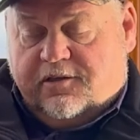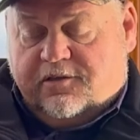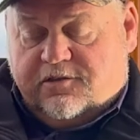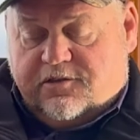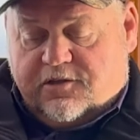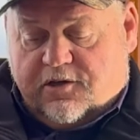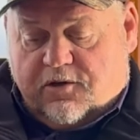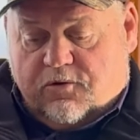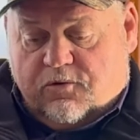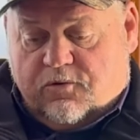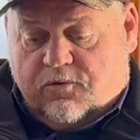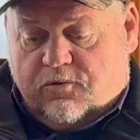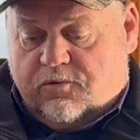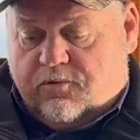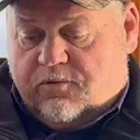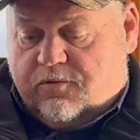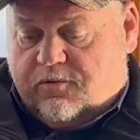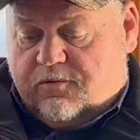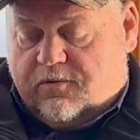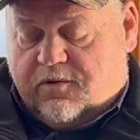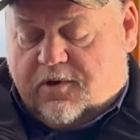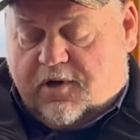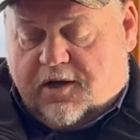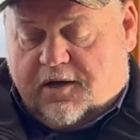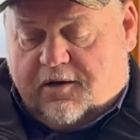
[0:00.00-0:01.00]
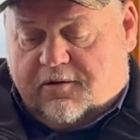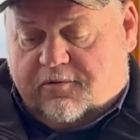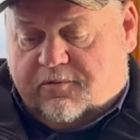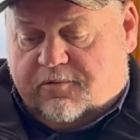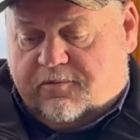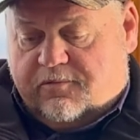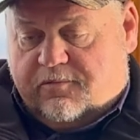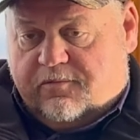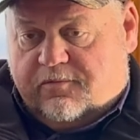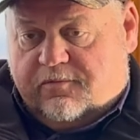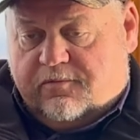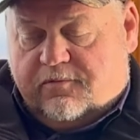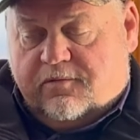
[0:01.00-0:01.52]
So
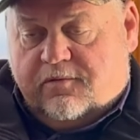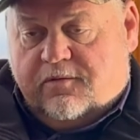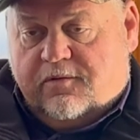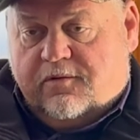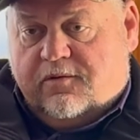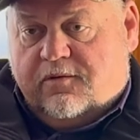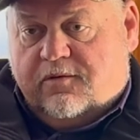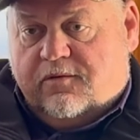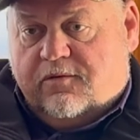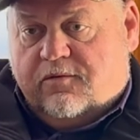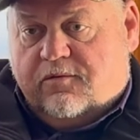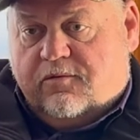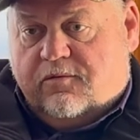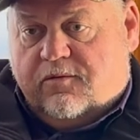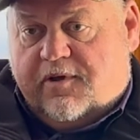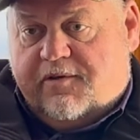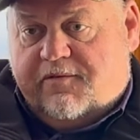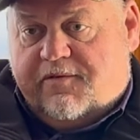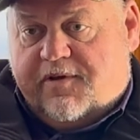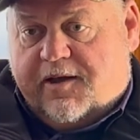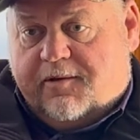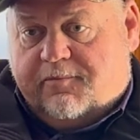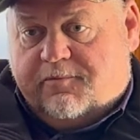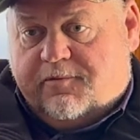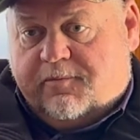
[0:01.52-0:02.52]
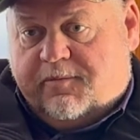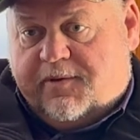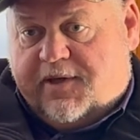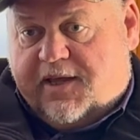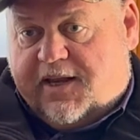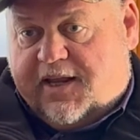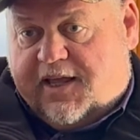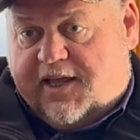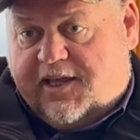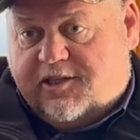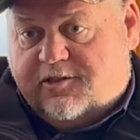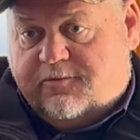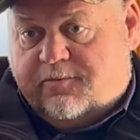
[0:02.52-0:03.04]
we've helped them get
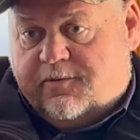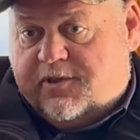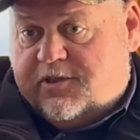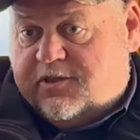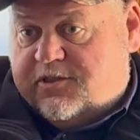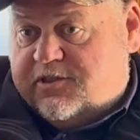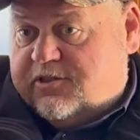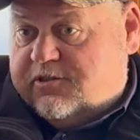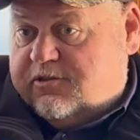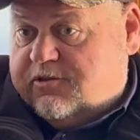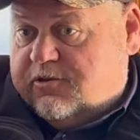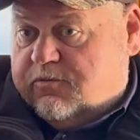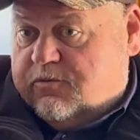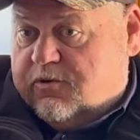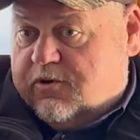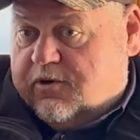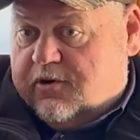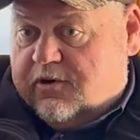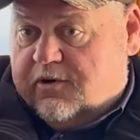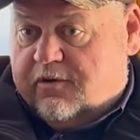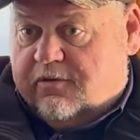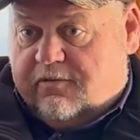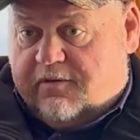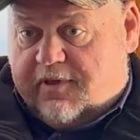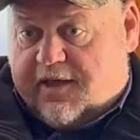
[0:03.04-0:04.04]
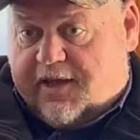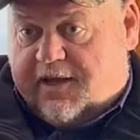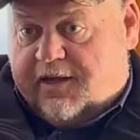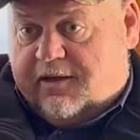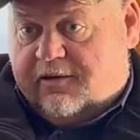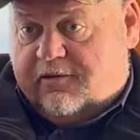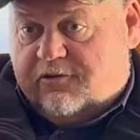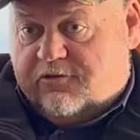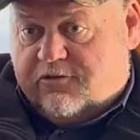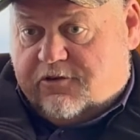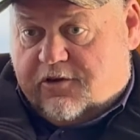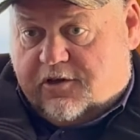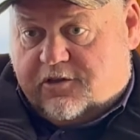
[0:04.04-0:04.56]
easements to where
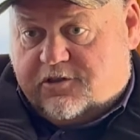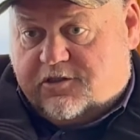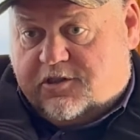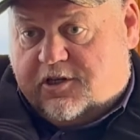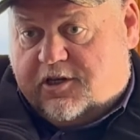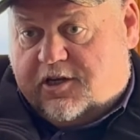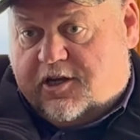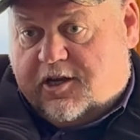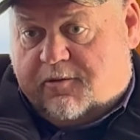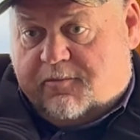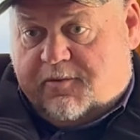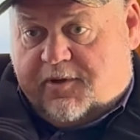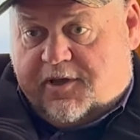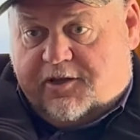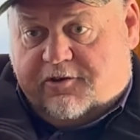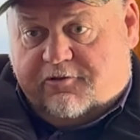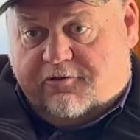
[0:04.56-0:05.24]
trucks can come in,